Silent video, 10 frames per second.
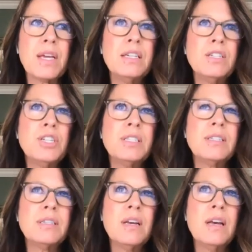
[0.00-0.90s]

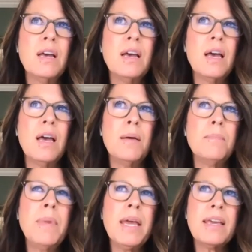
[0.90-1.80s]
just
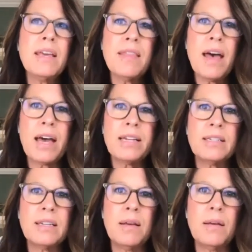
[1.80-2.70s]
making that,
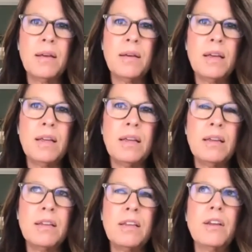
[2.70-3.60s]

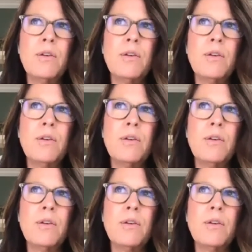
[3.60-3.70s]
you know,